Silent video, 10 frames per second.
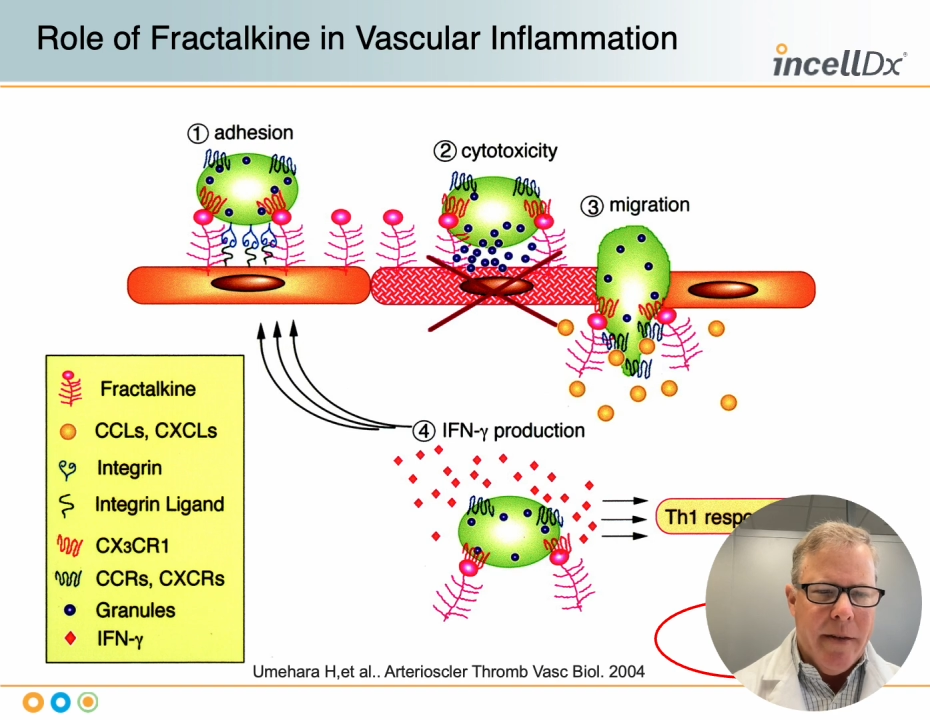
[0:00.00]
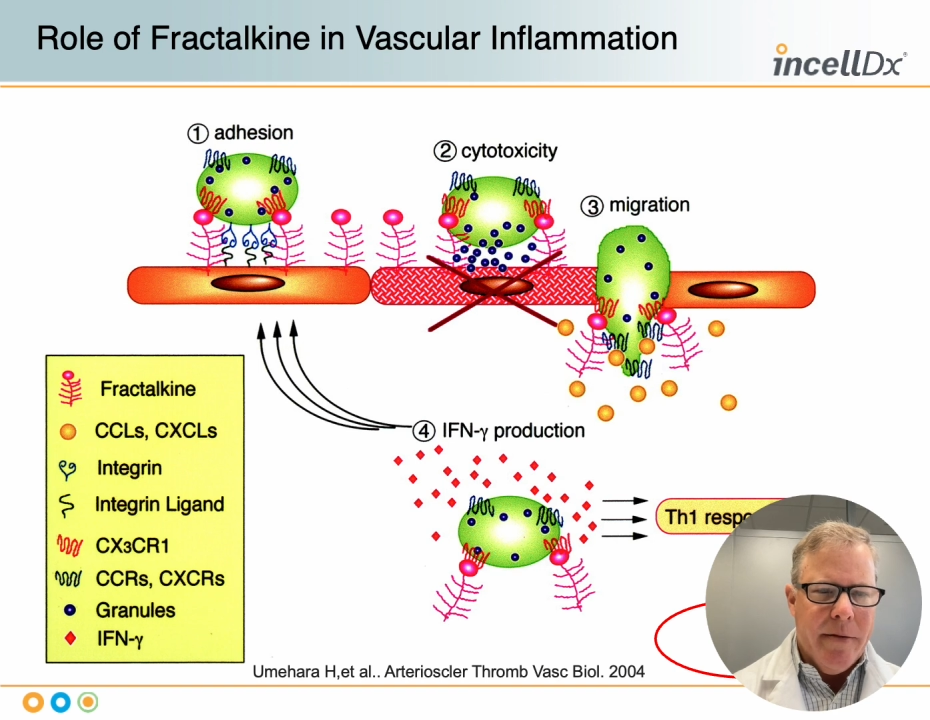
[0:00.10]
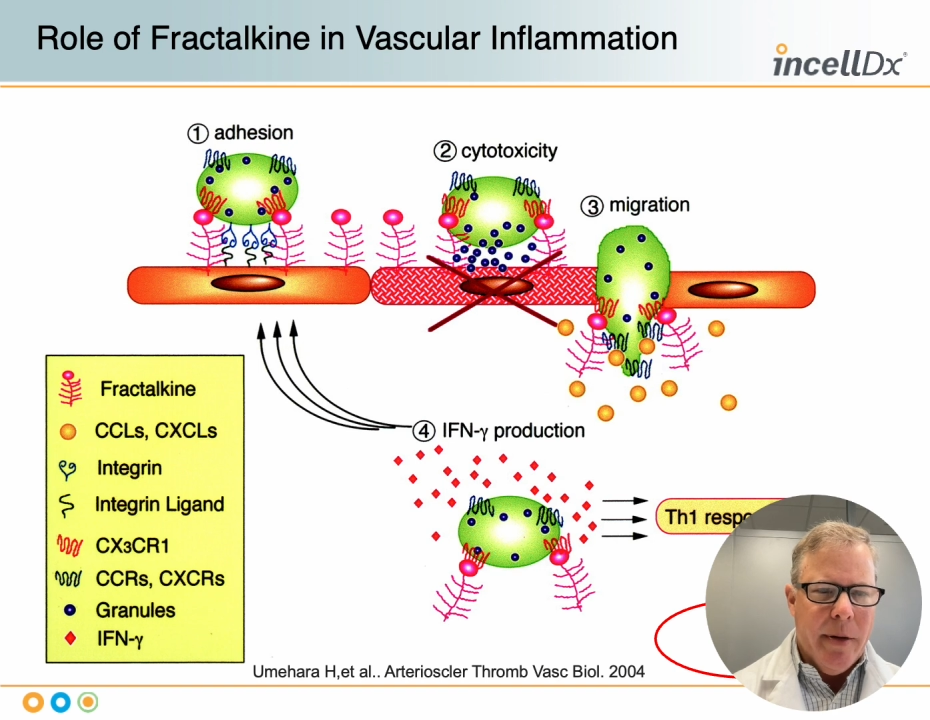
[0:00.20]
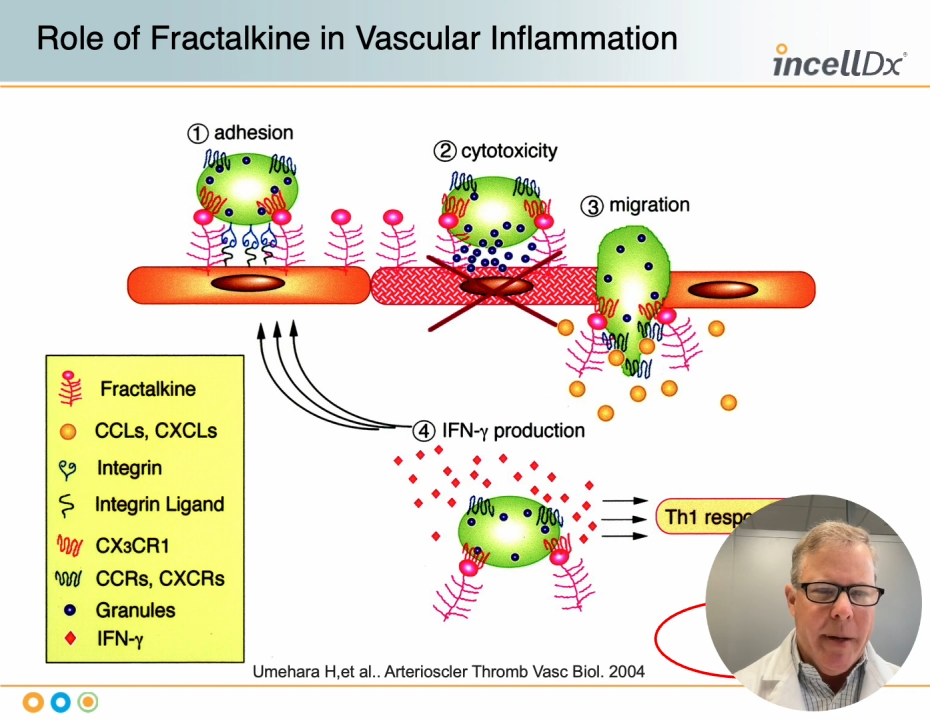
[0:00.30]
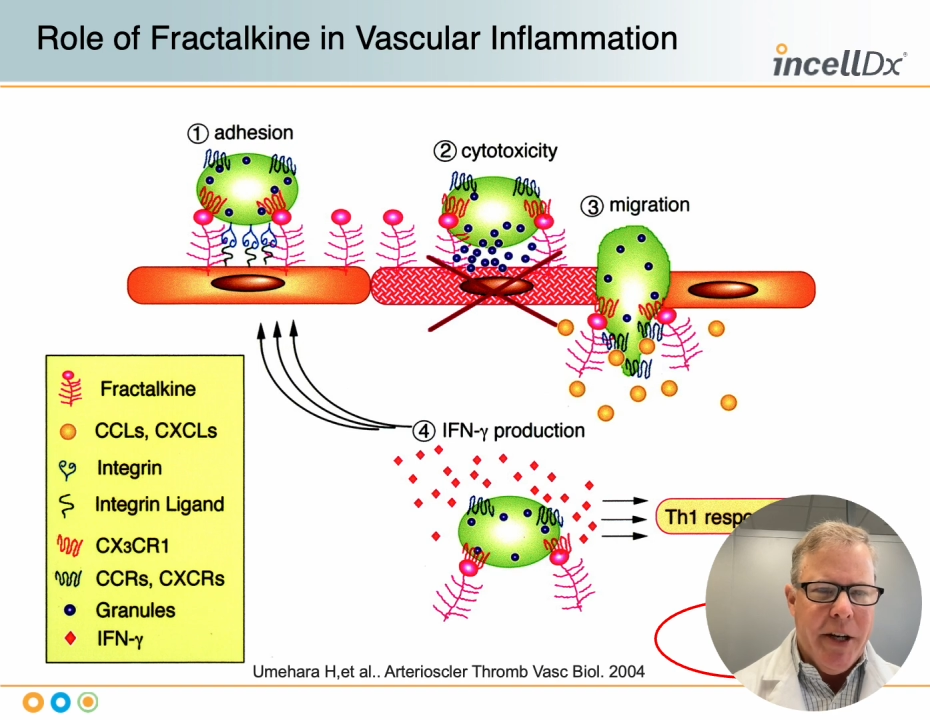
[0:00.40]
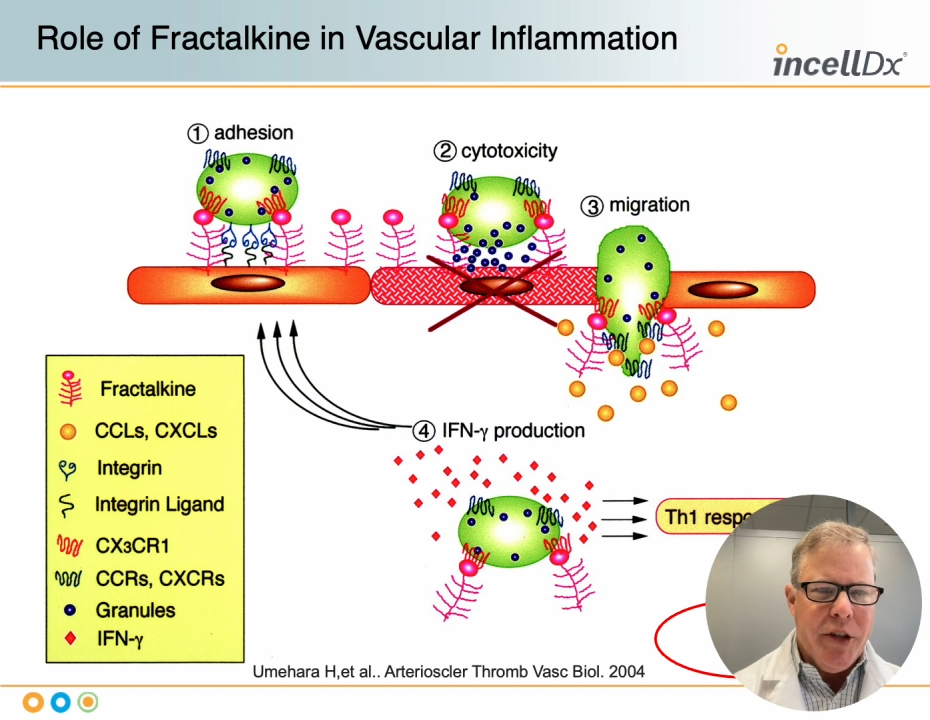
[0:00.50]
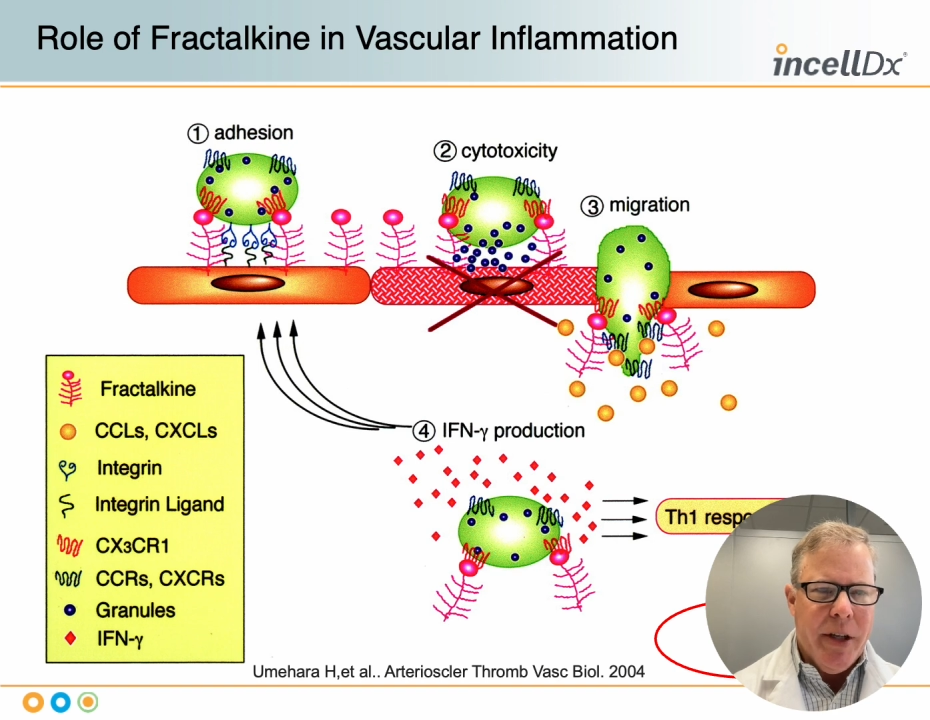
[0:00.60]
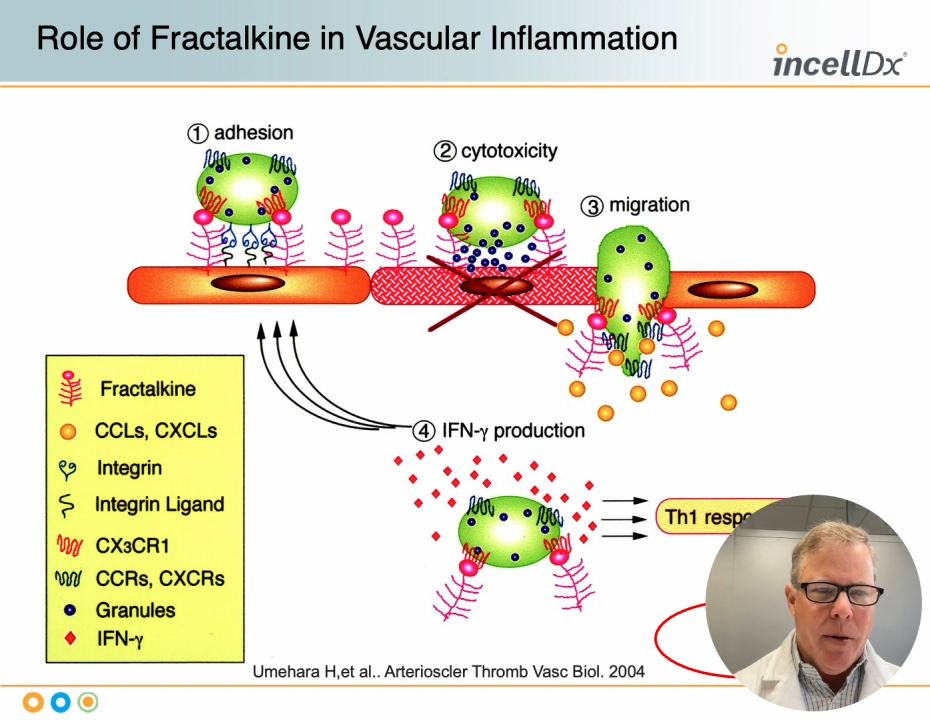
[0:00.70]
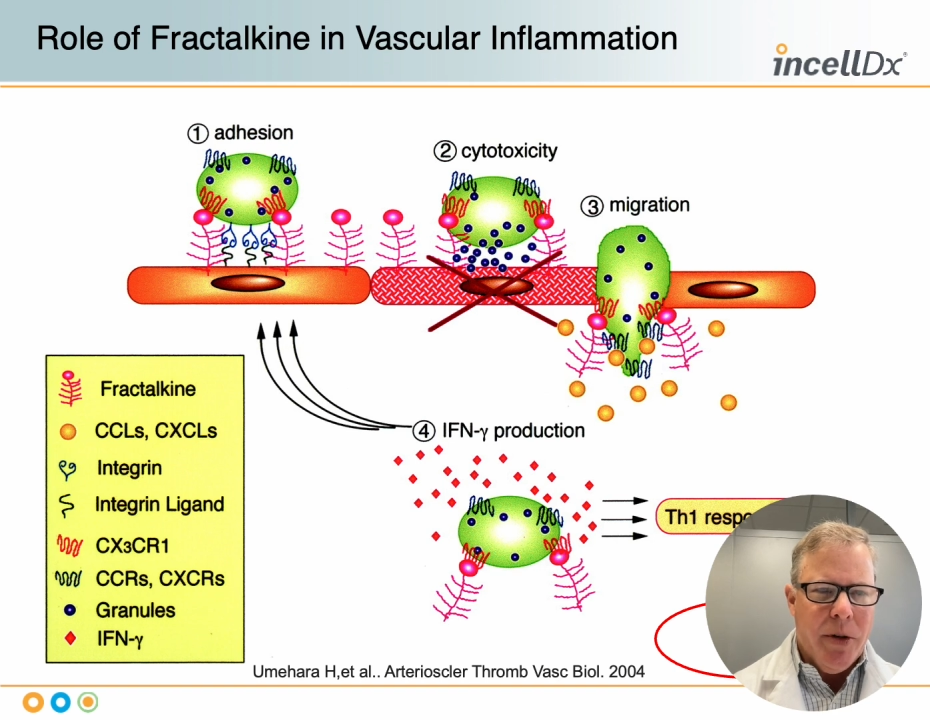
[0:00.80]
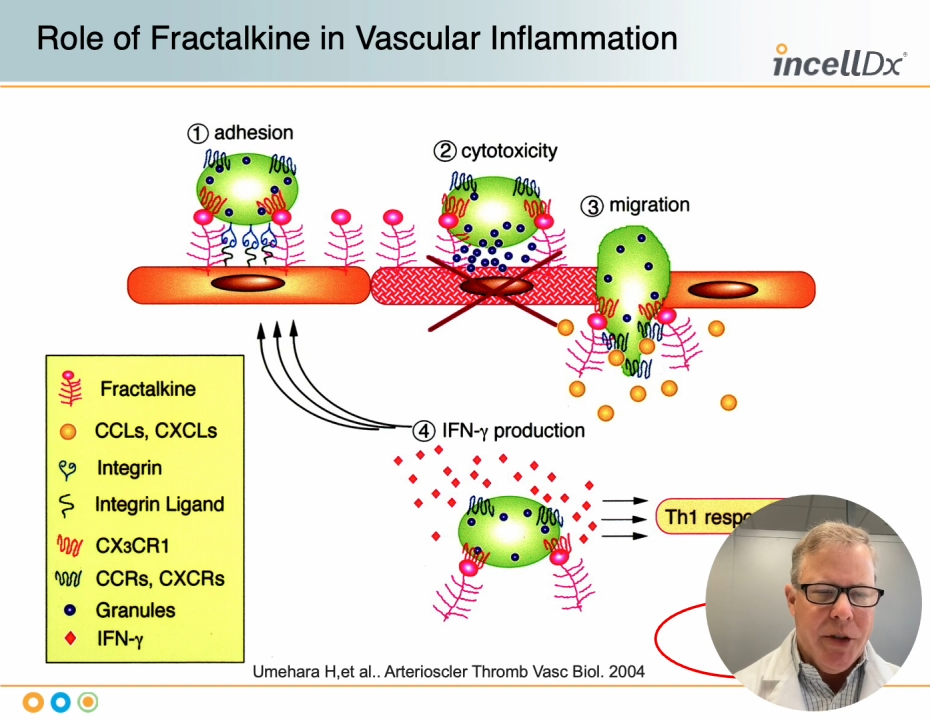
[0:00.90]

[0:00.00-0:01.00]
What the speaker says: inflammation that we're